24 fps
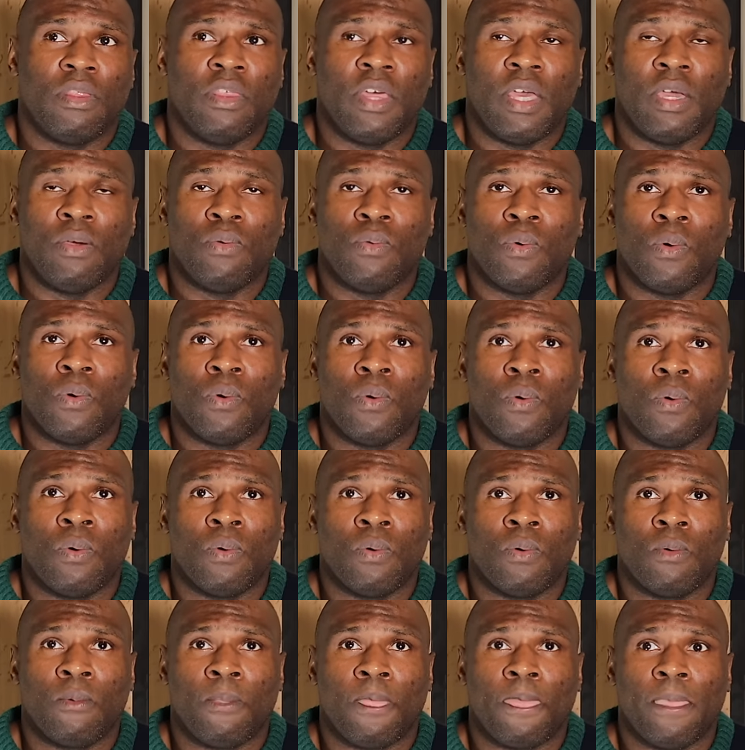They
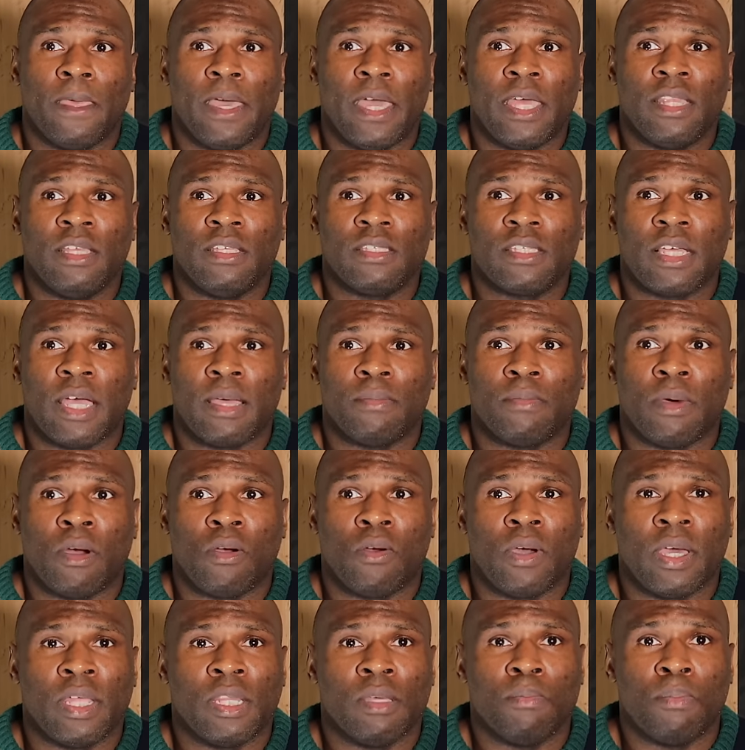will, anytime I
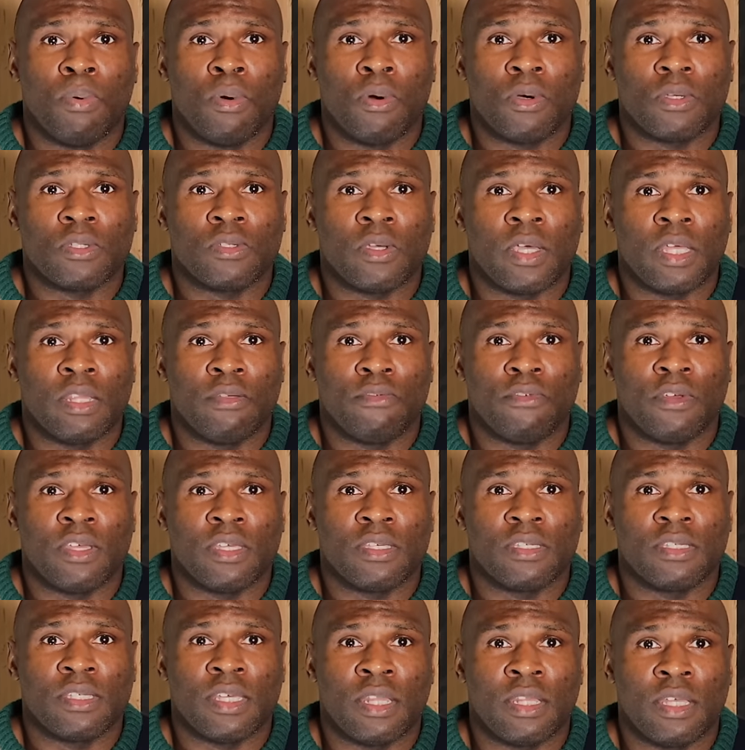got any books or anything
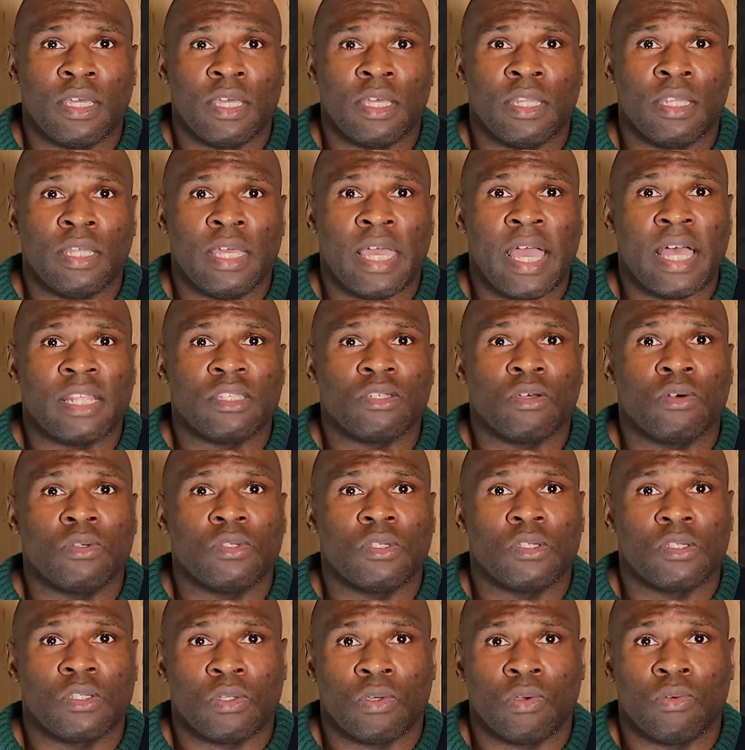sent in, it had to go
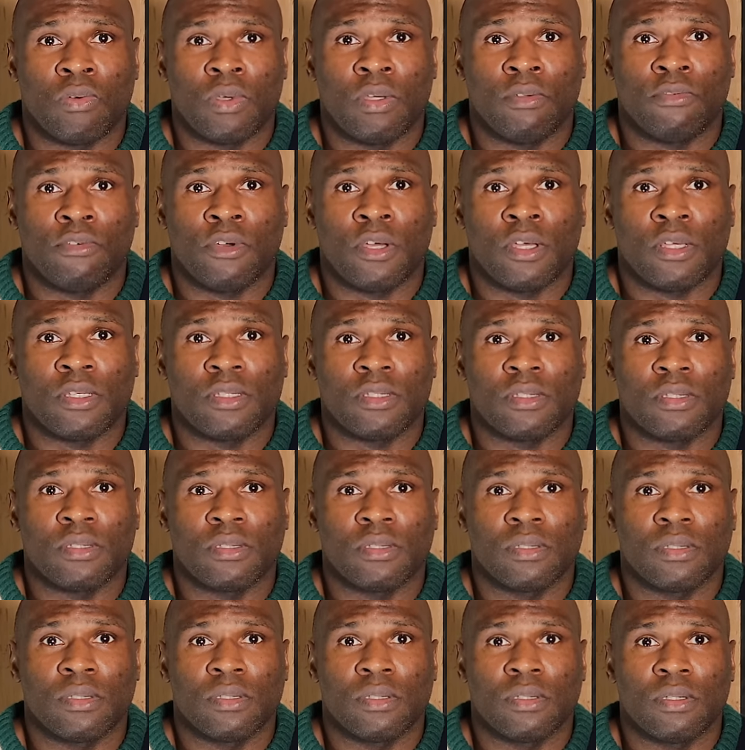to security first.
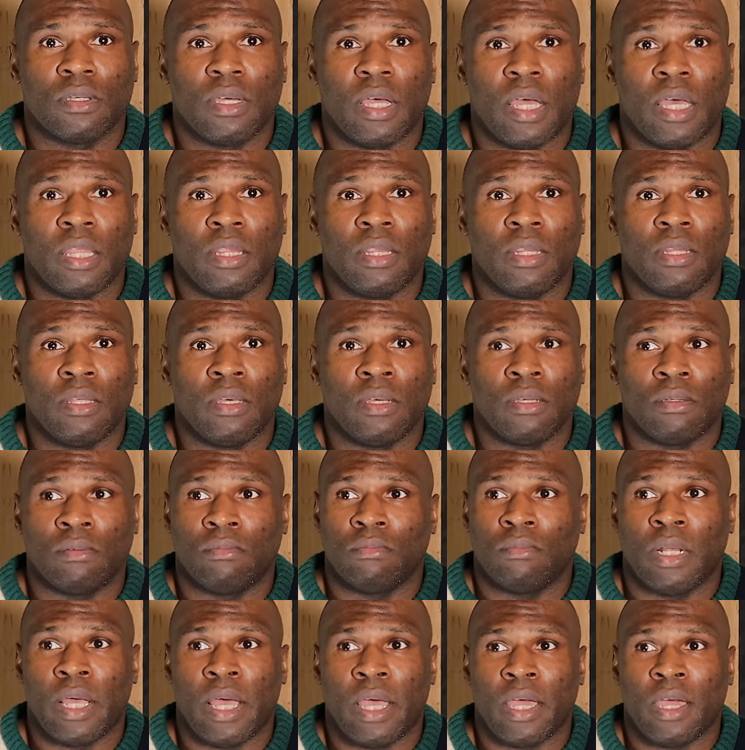And
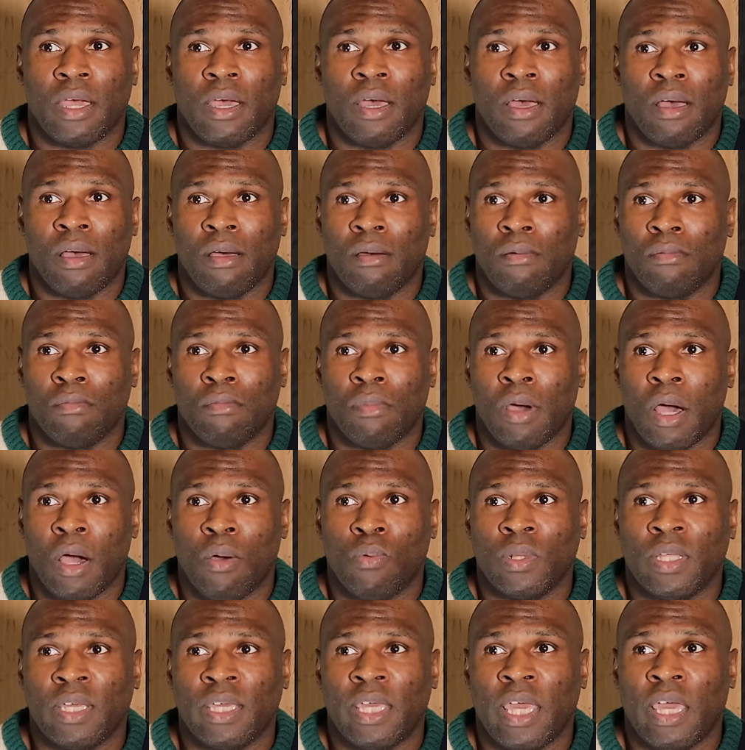like, I
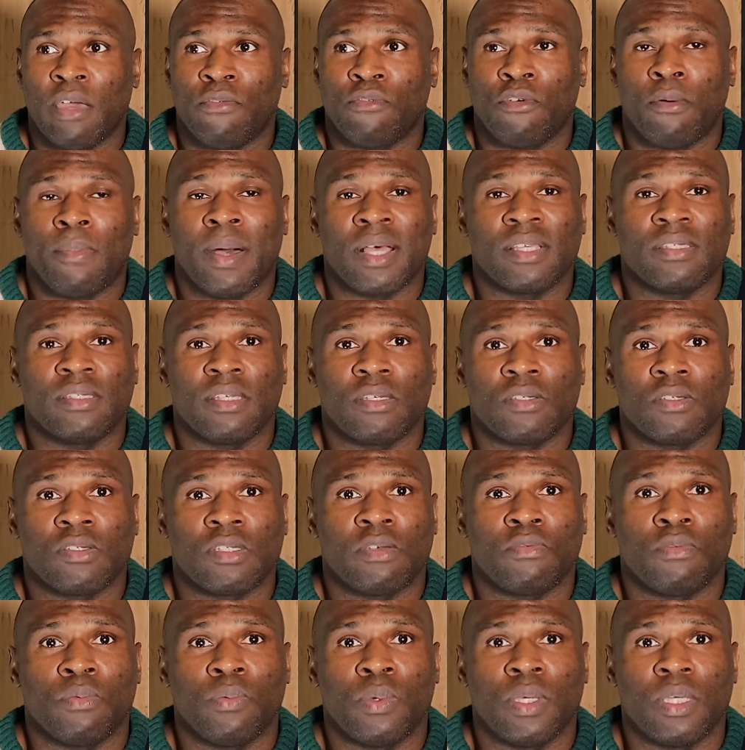wouldn't get it for about 6 or
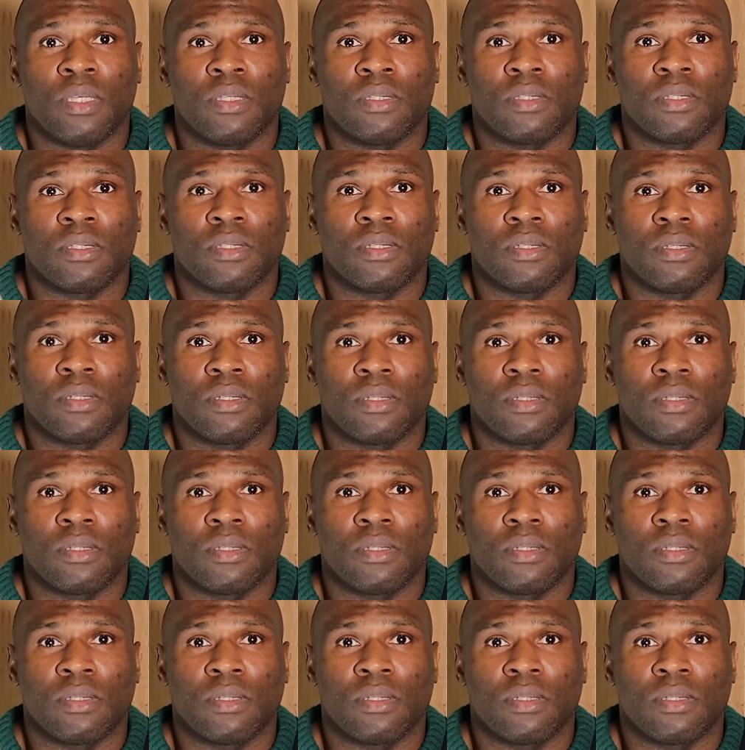7 weeks.